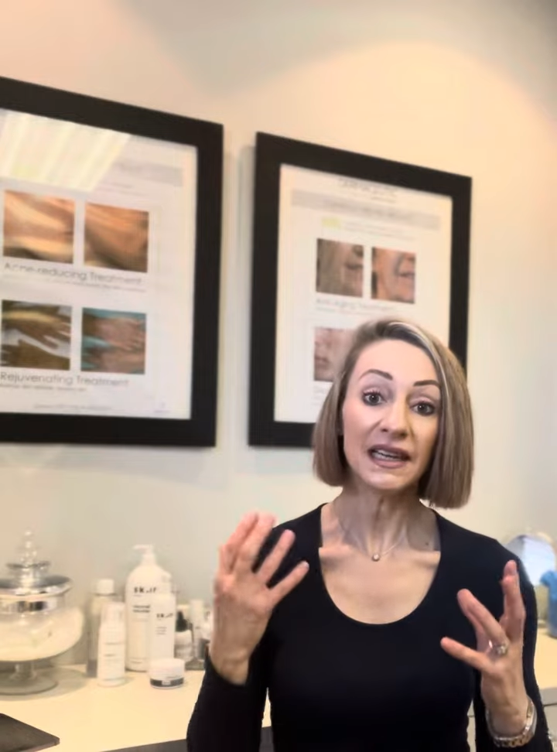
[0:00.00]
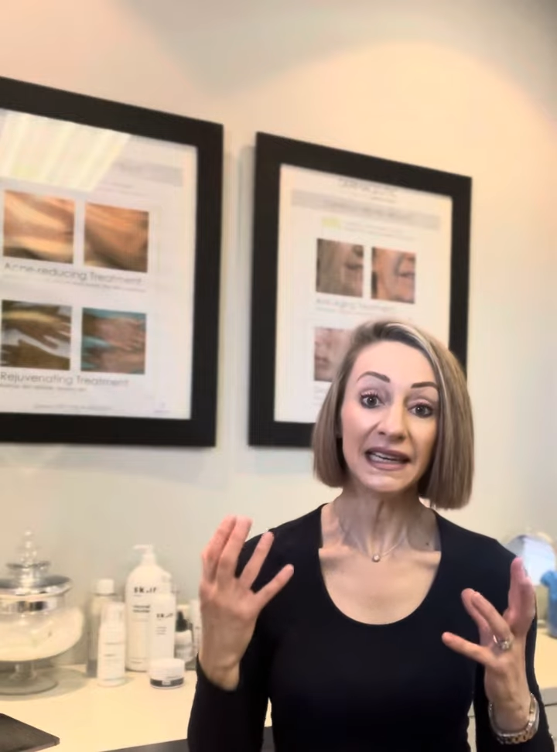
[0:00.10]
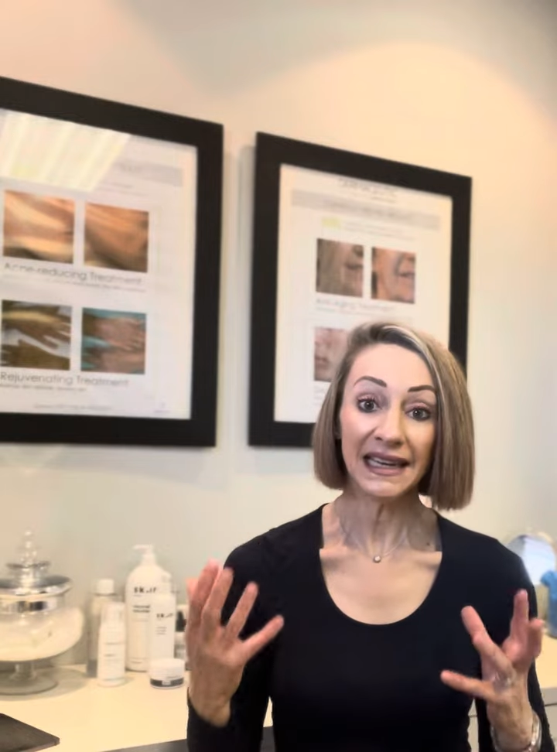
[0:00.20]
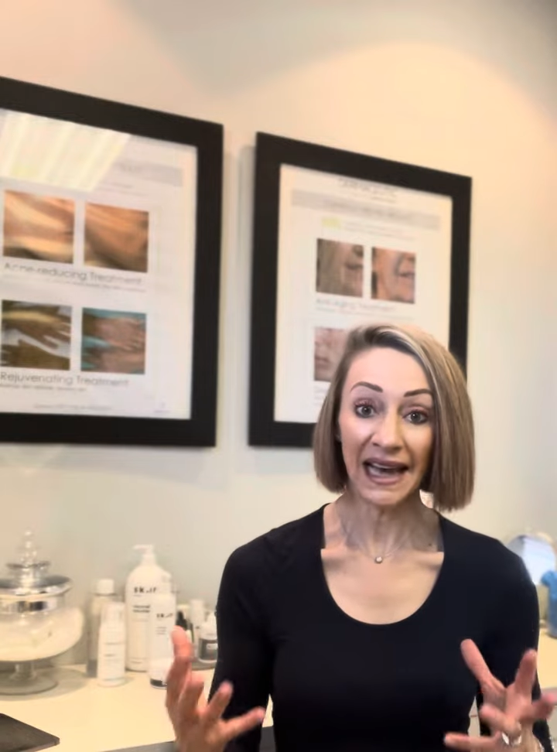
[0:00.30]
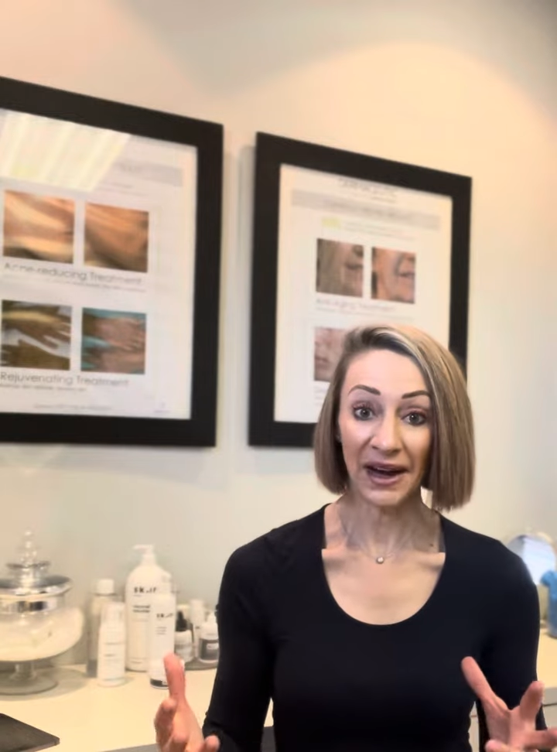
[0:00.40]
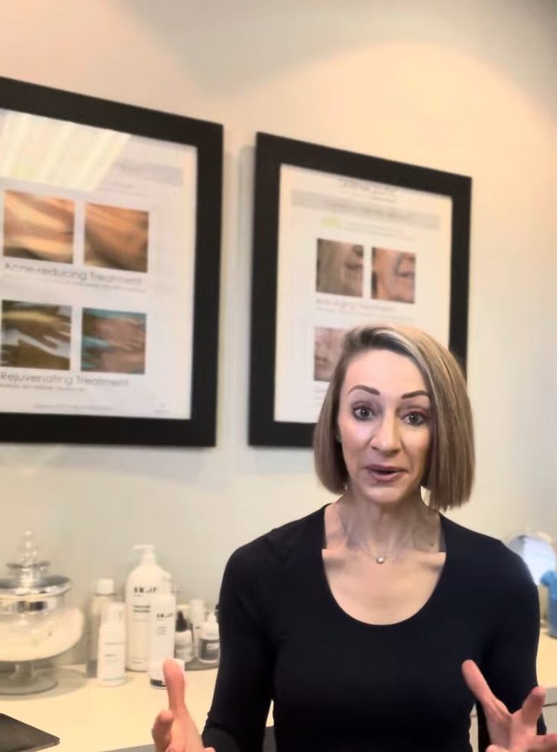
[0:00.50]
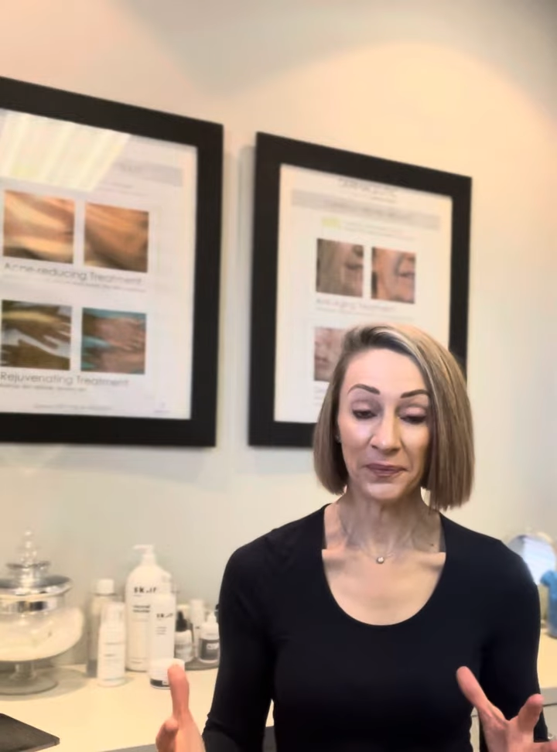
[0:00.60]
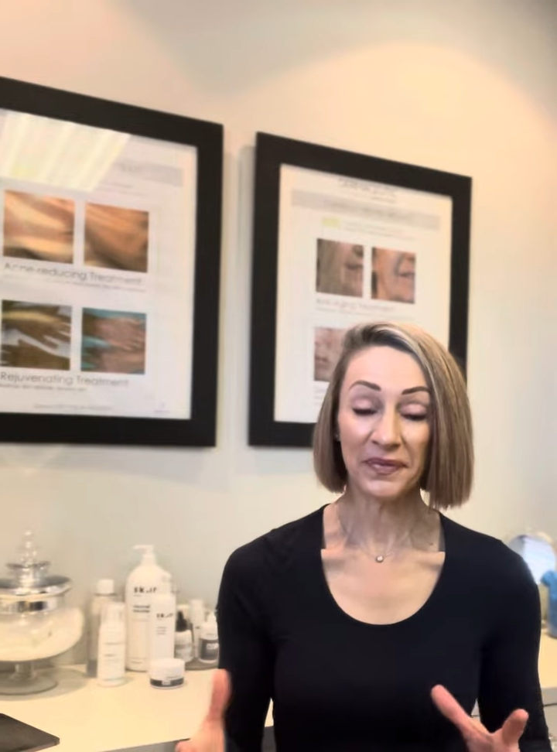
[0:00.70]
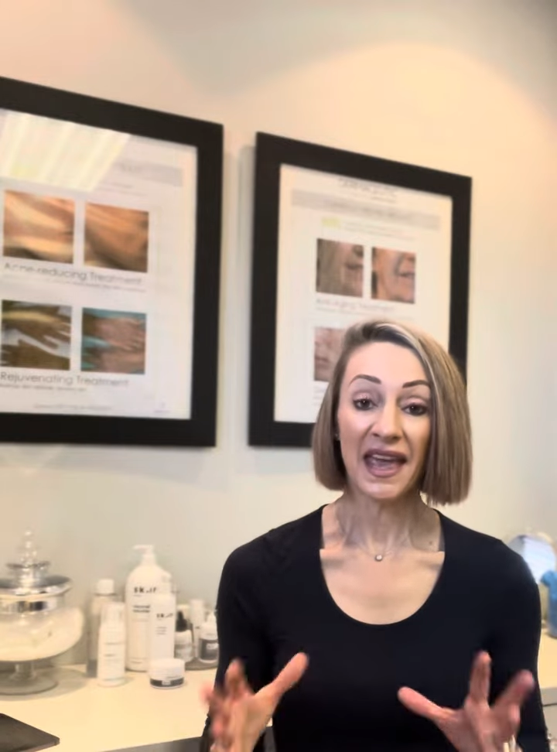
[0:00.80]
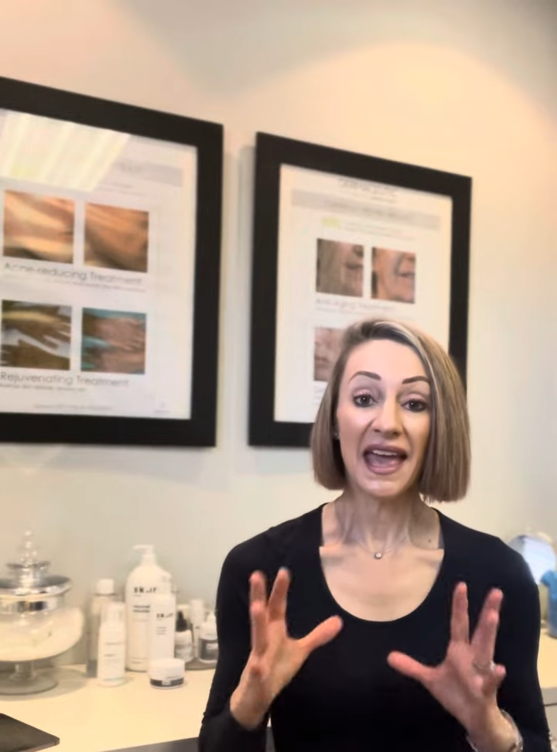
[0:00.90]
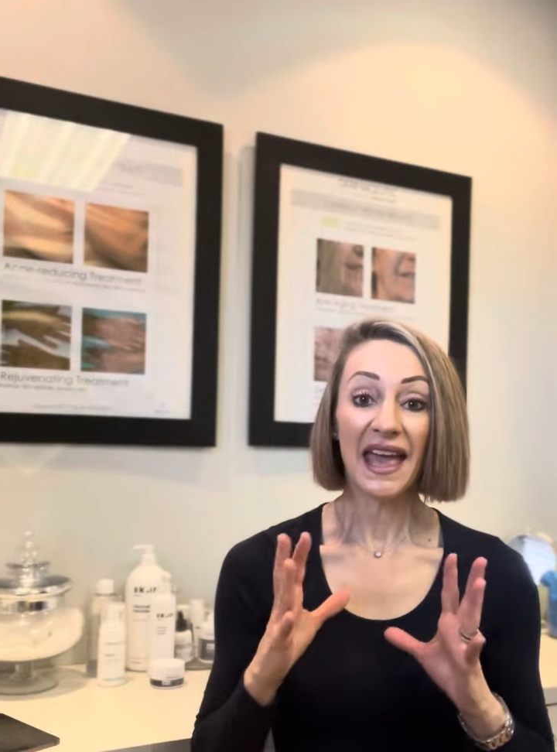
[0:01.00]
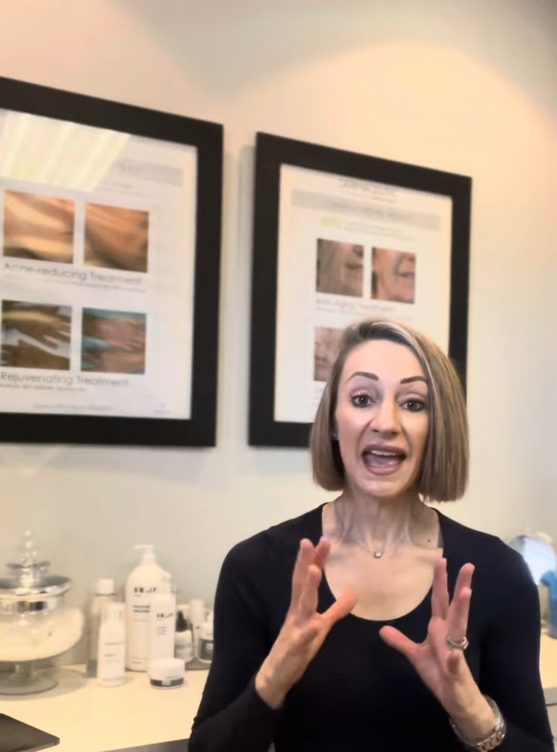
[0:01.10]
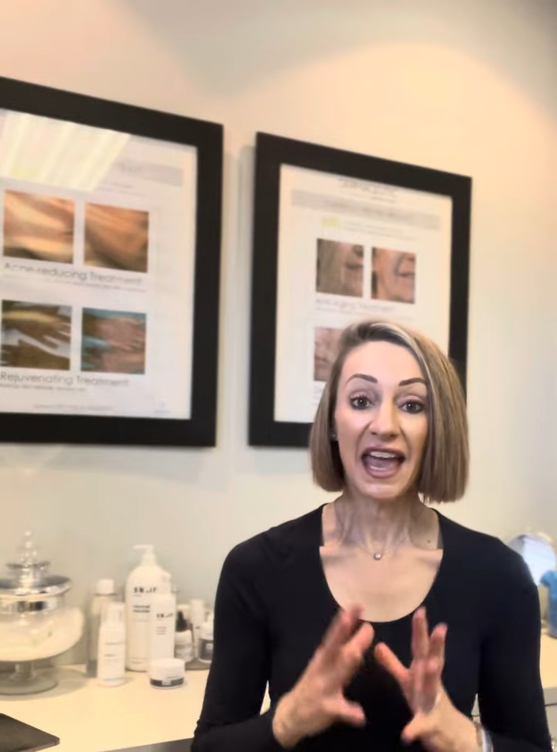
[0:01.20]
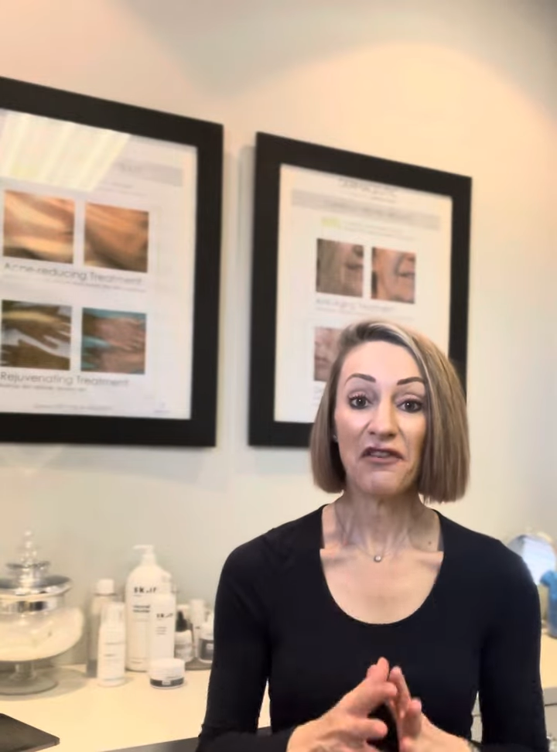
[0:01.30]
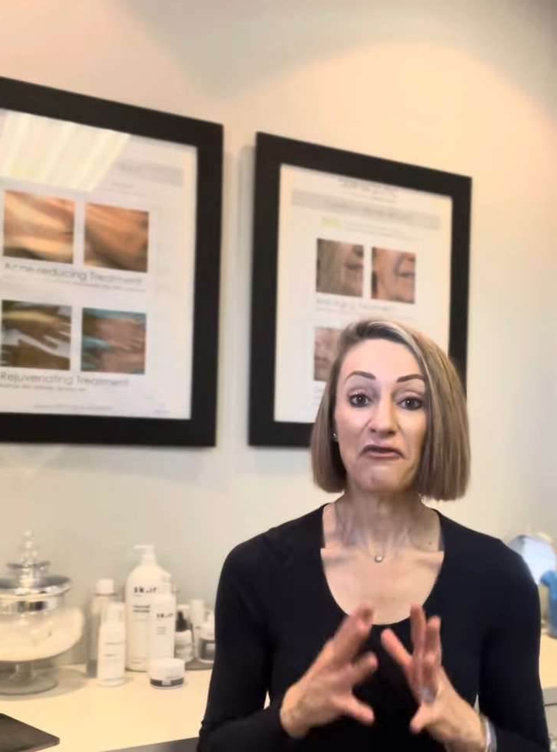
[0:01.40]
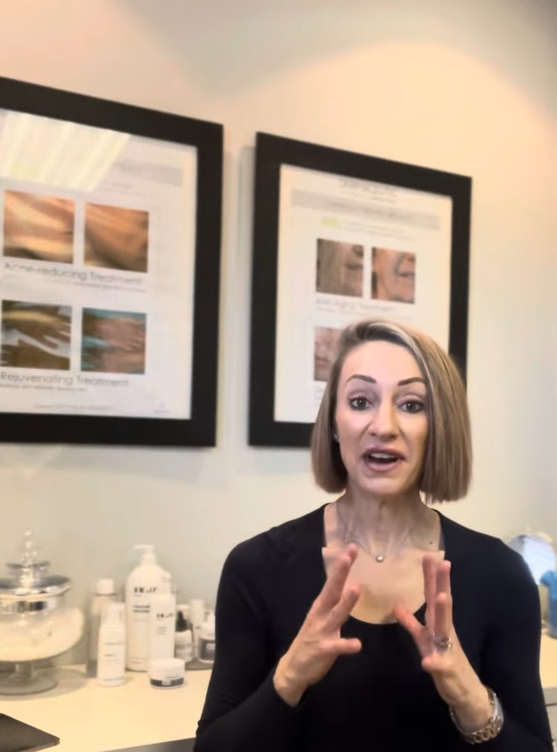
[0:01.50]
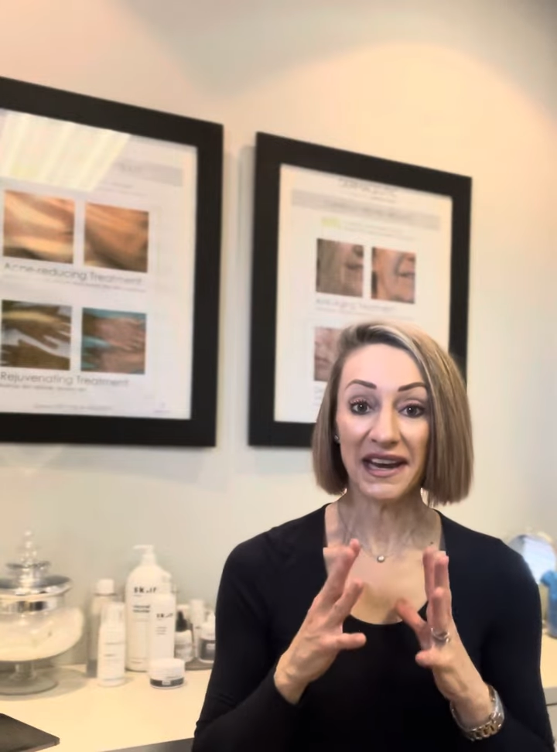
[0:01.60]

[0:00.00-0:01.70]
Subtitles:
Now, every